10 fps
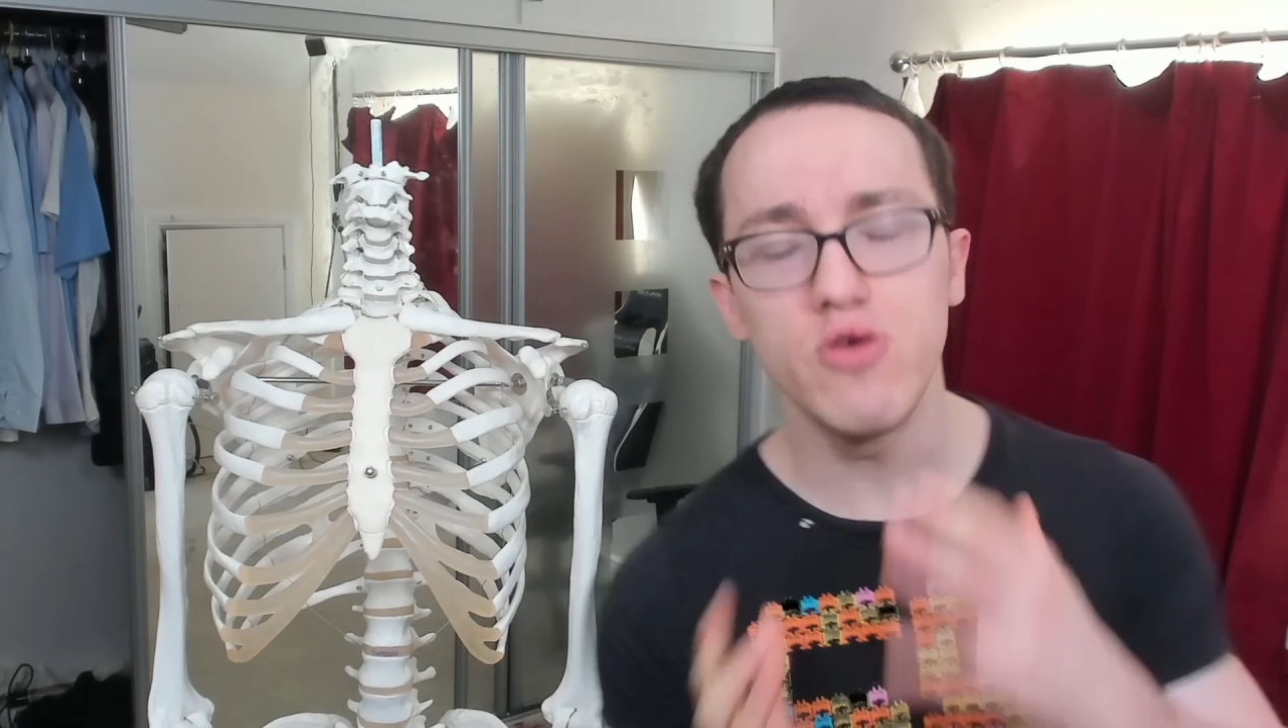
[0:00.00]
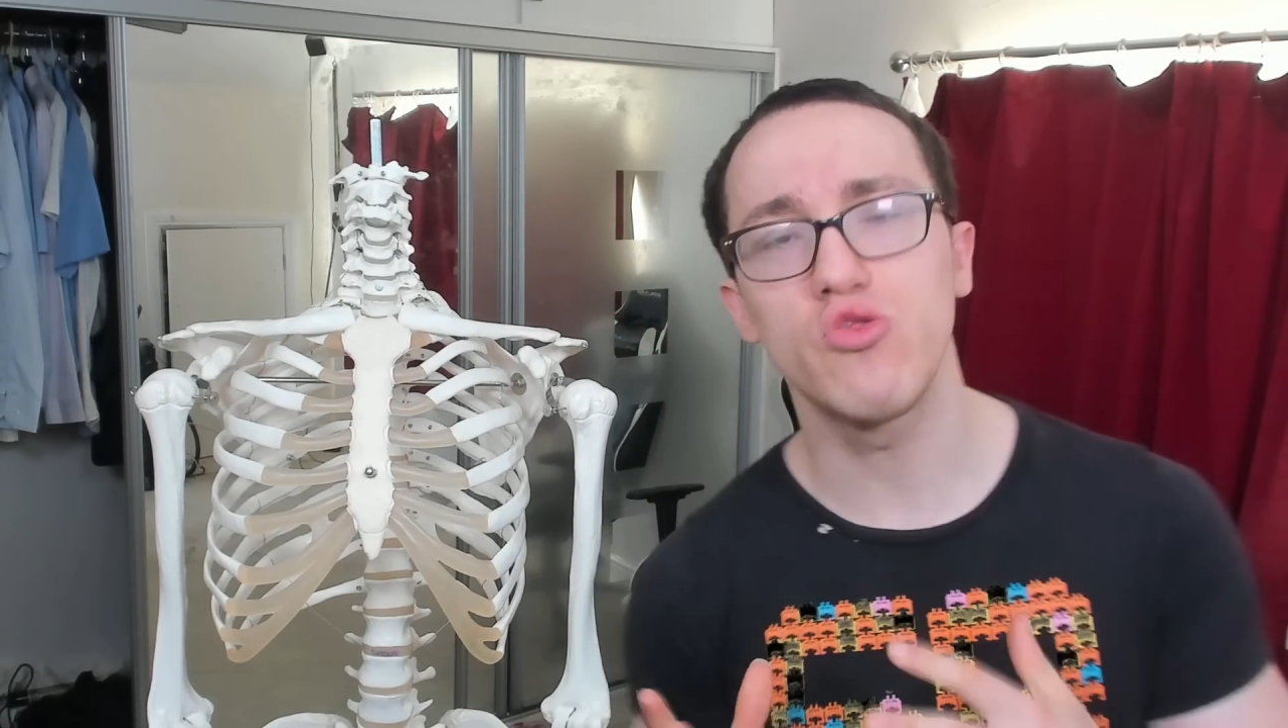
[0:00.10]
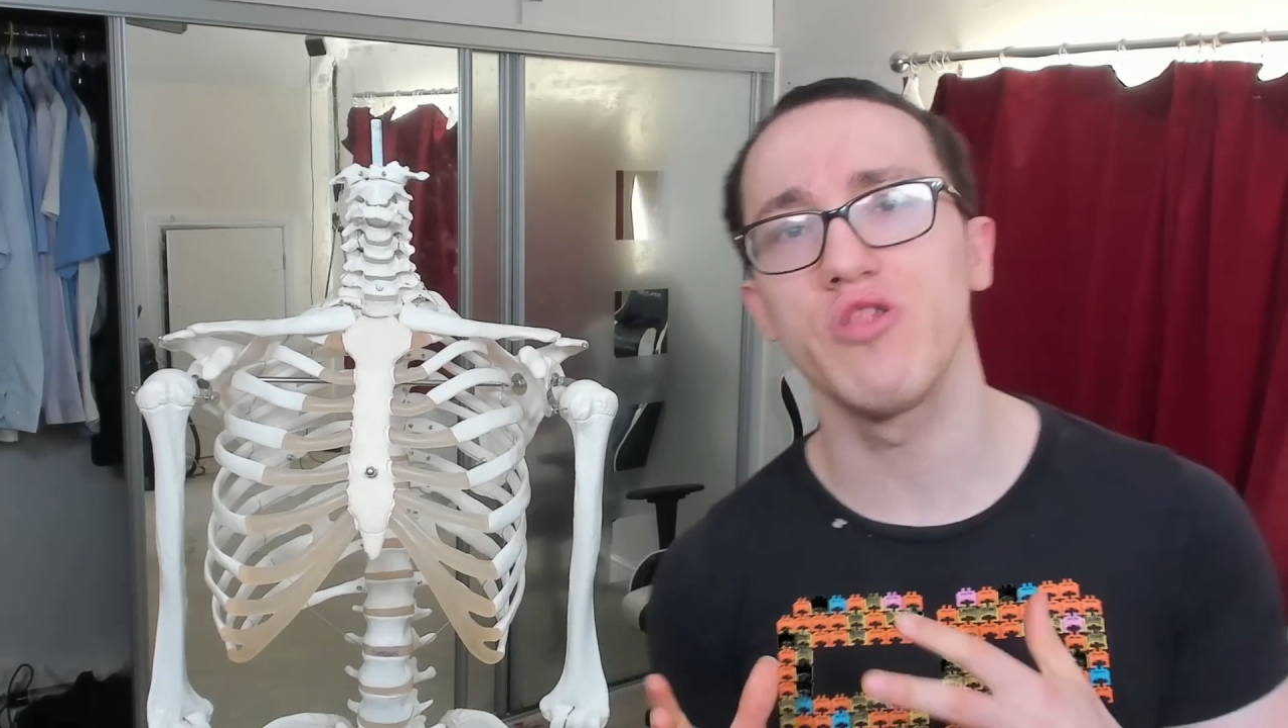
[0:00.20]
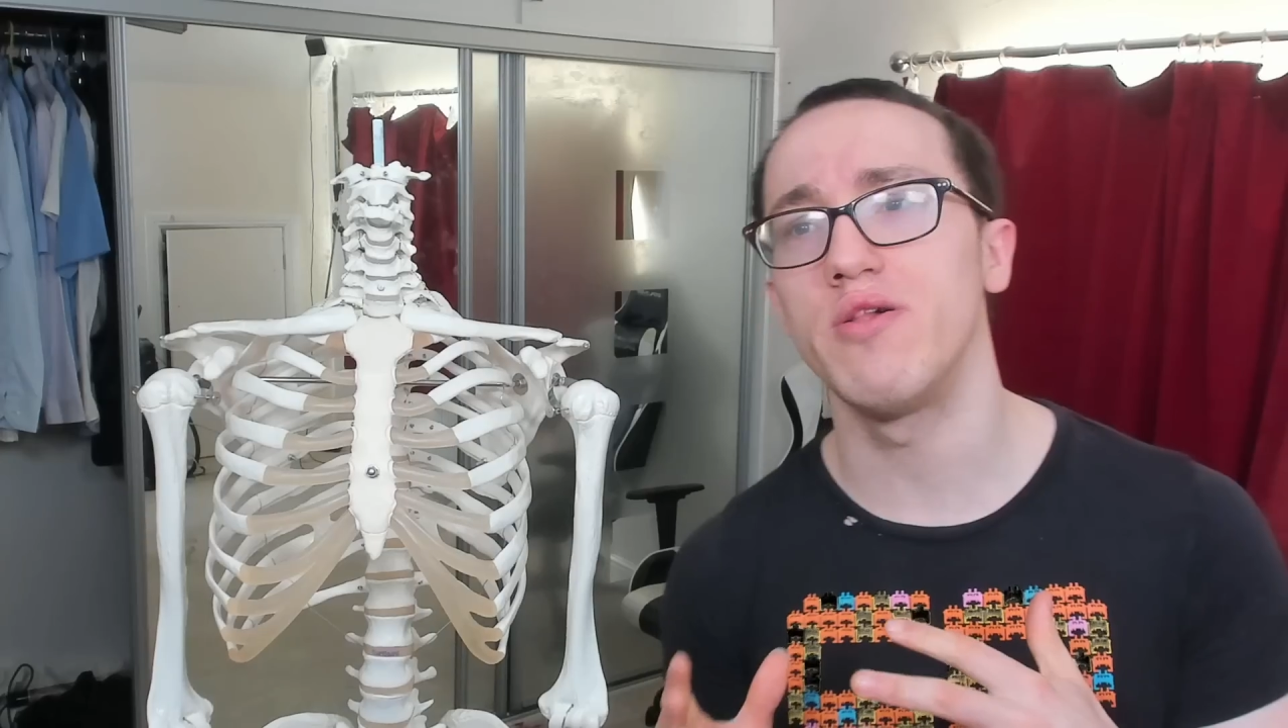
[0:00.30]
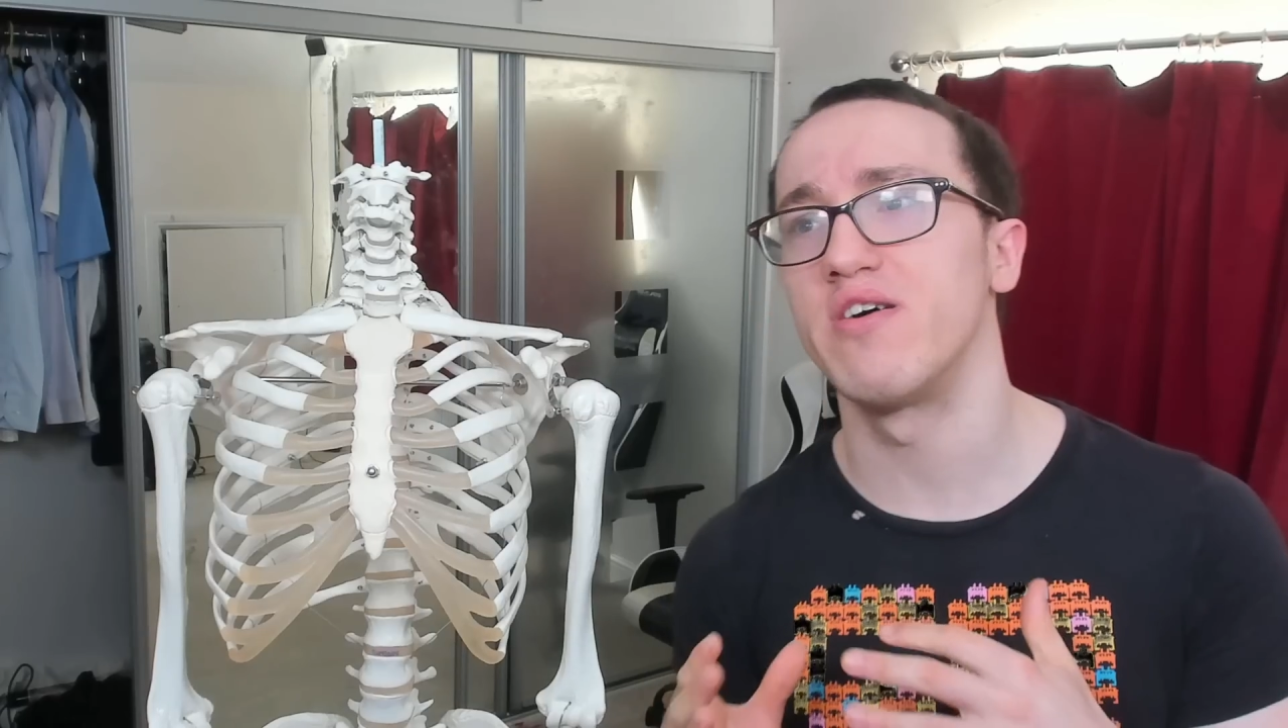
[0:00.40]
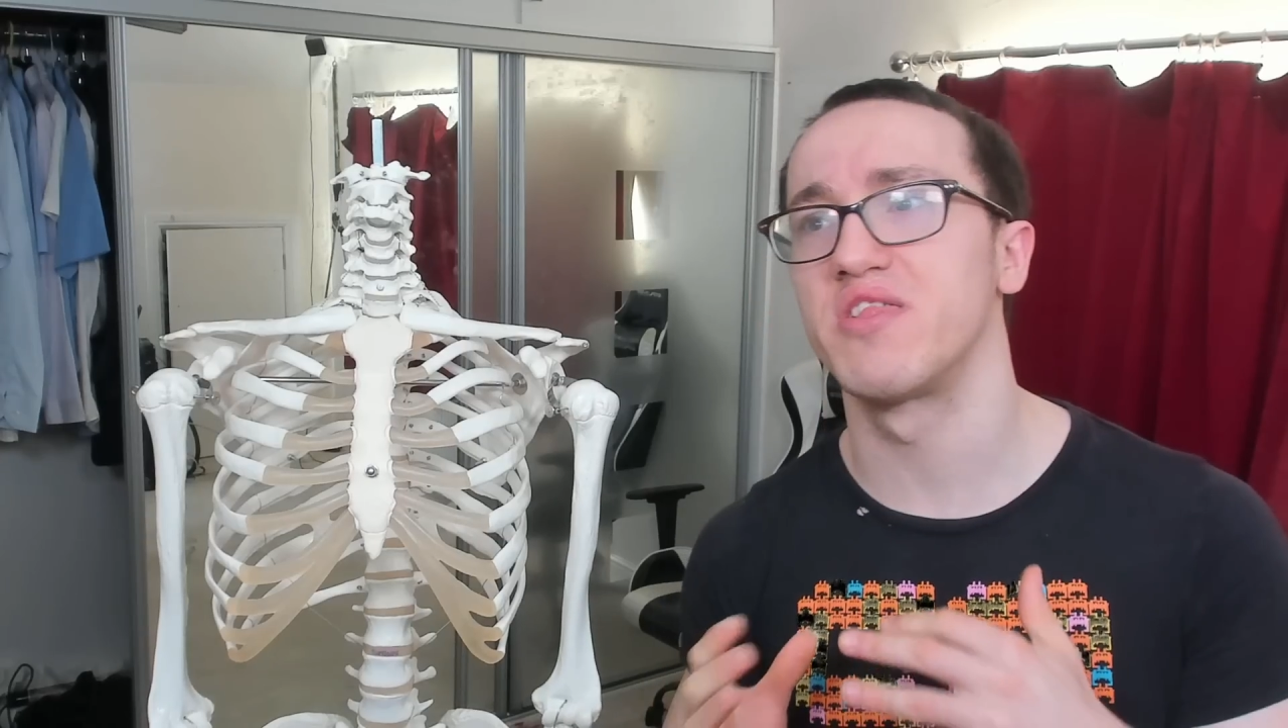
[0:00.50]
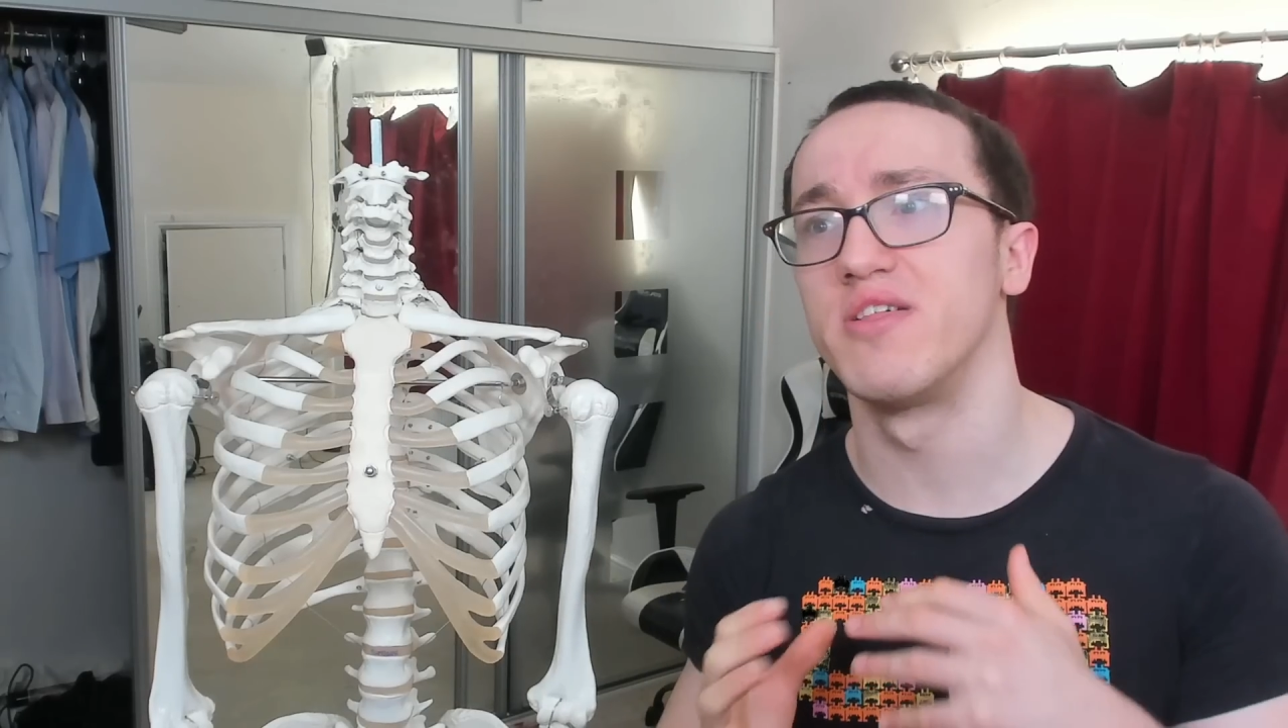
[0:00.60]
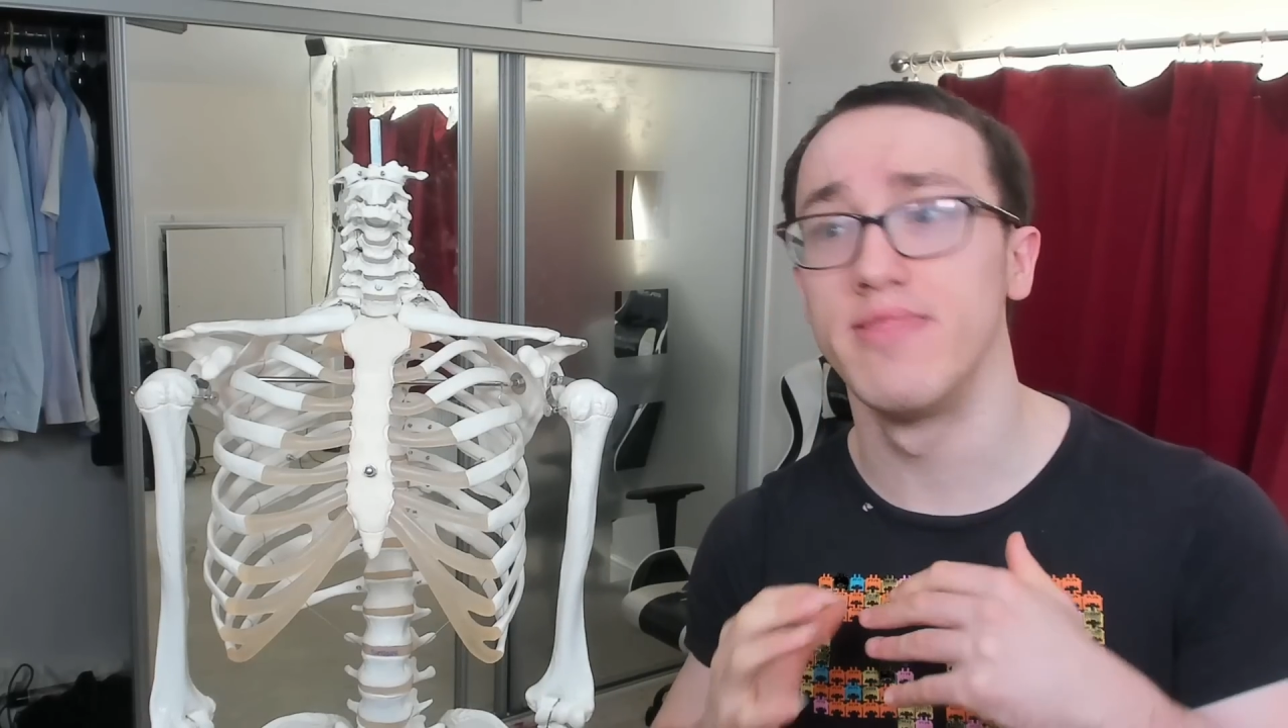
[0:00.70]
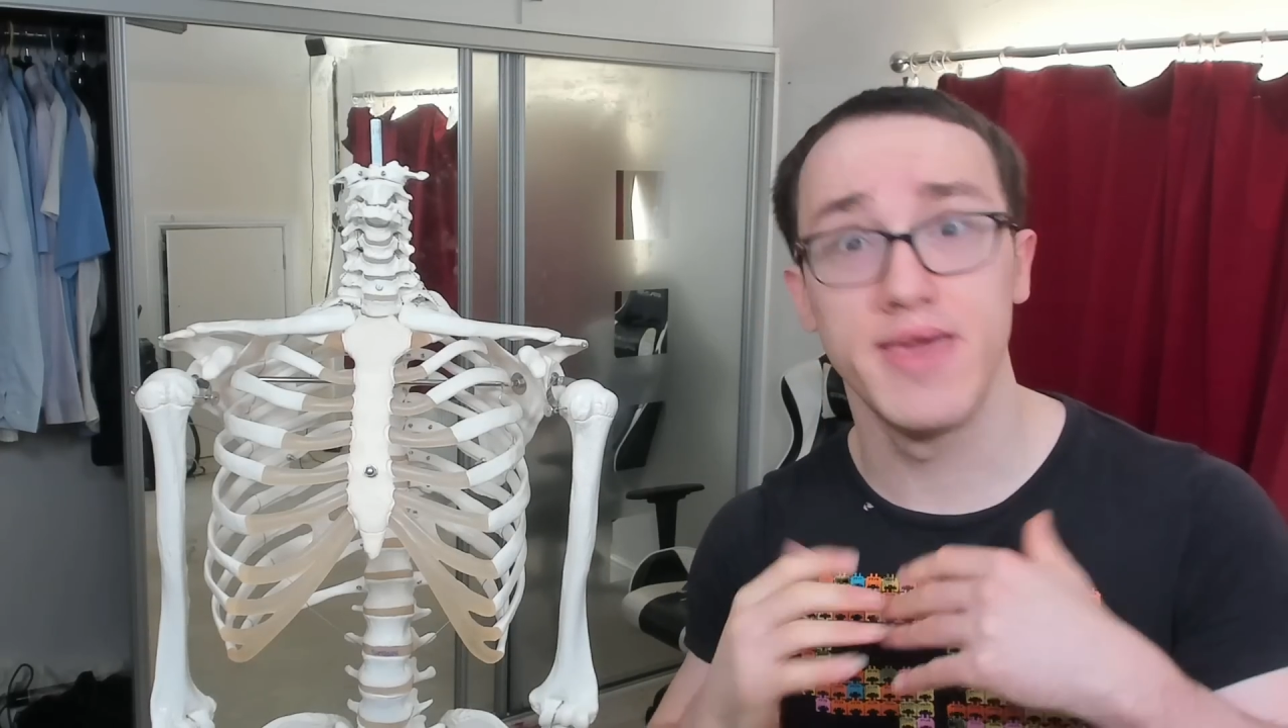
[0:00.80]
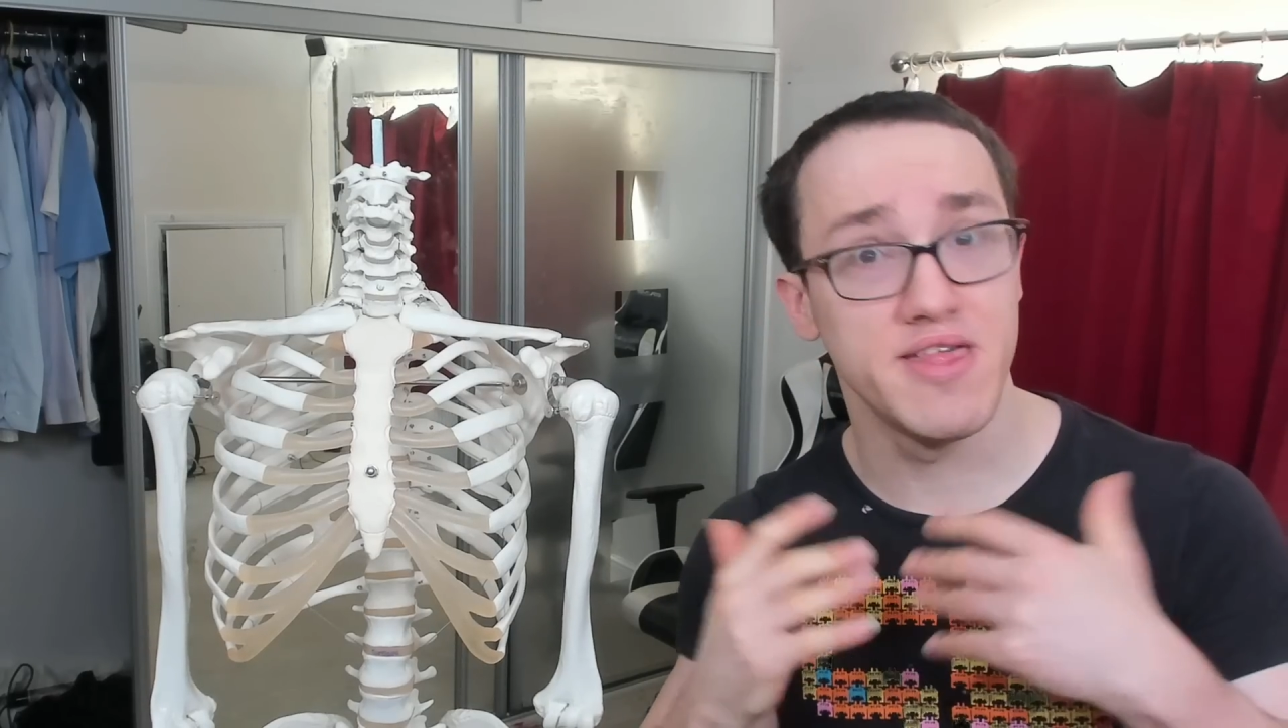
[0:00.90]

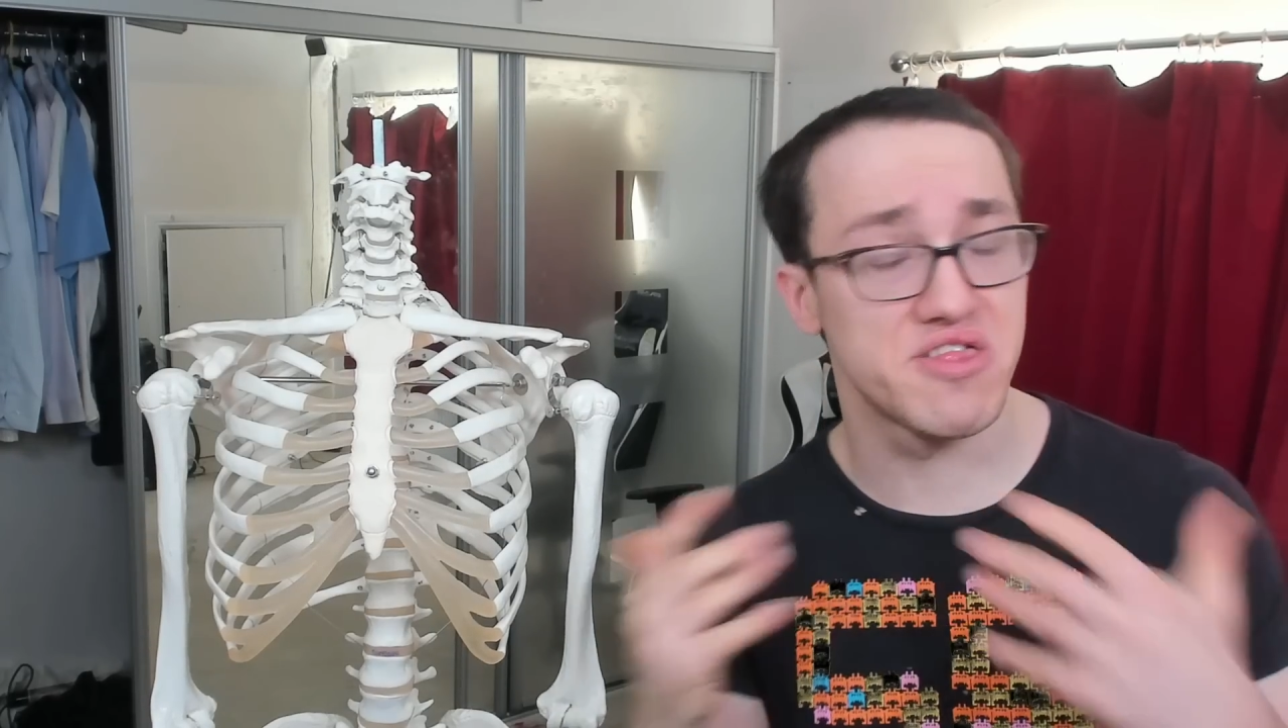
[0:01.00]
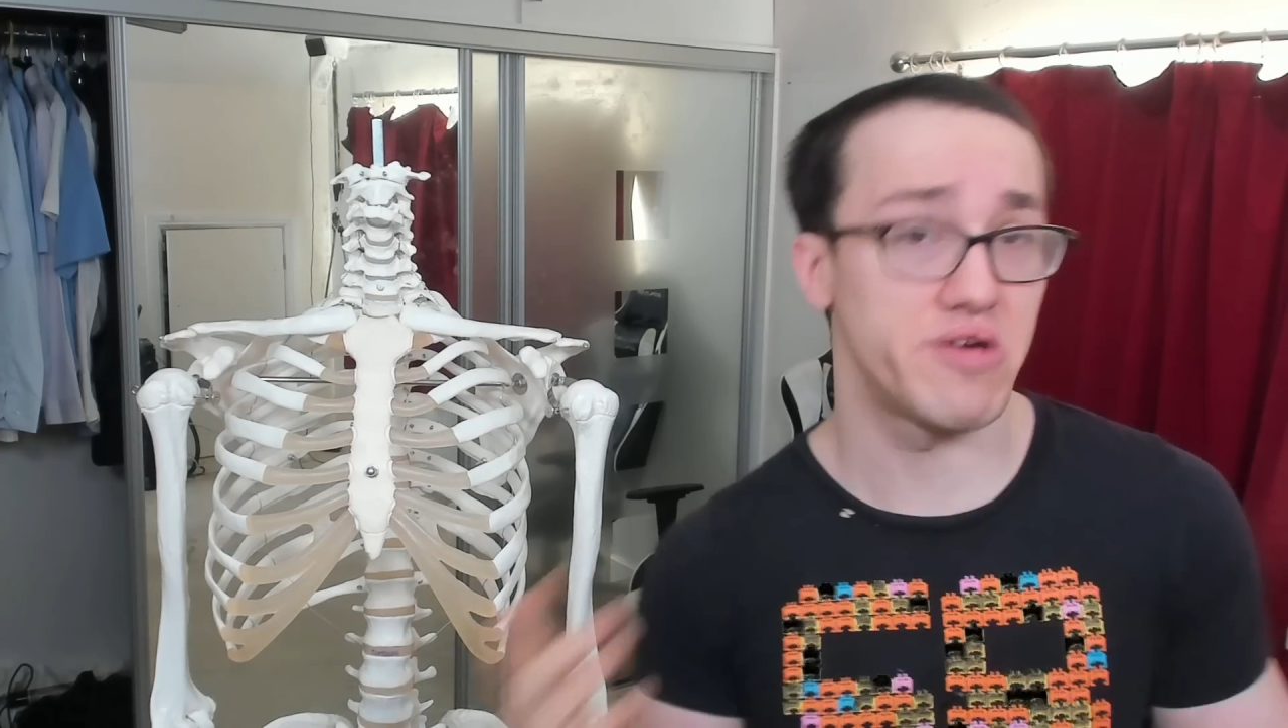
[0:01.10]
utilizing the